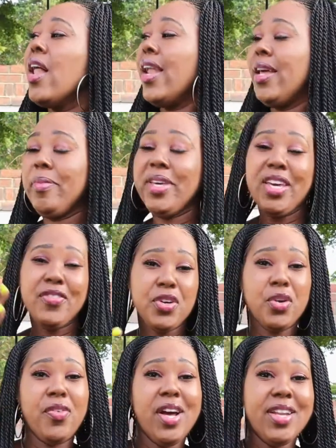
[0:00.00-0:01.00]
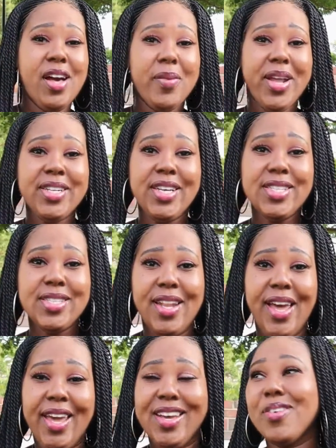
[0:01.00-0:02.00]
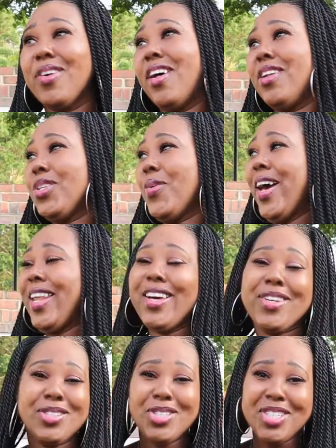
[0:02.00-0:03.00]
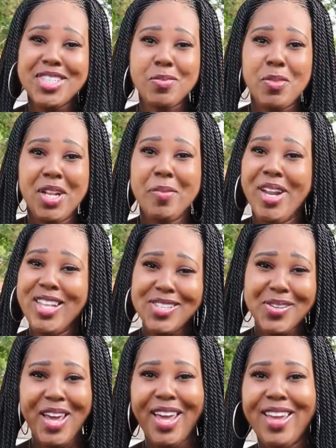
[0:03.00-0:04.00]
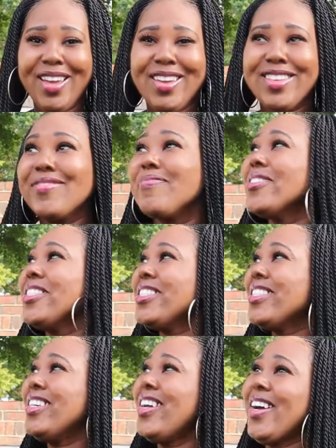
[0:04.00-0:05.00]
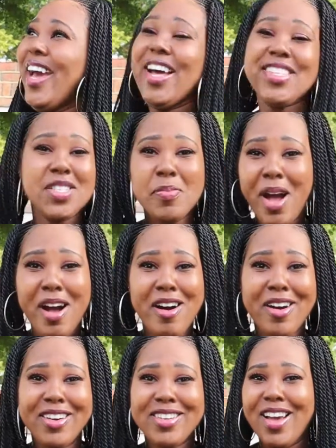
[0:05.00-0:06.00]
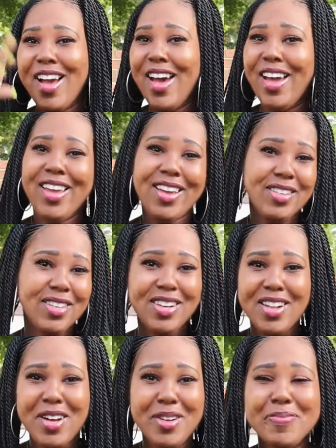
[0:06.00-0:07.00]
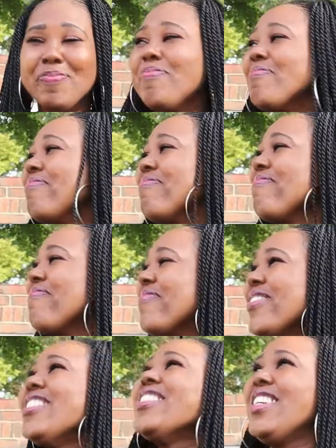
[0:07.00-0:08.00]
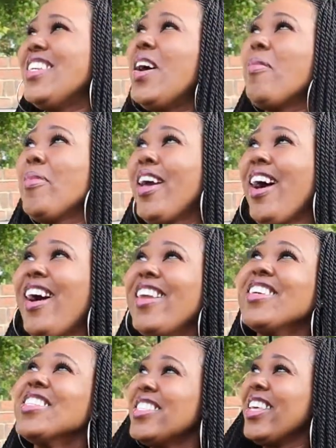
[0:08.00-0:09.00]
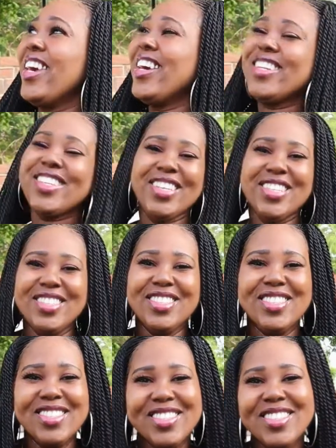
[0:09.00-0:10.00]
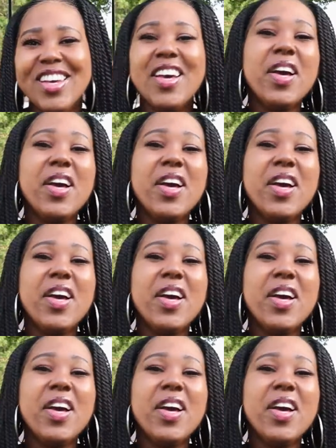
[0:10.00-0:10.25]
Let me give you a rundown what I did today. Although I didn't go to church this morning, but that's okay. God sees my heart. You know me, God, you see it.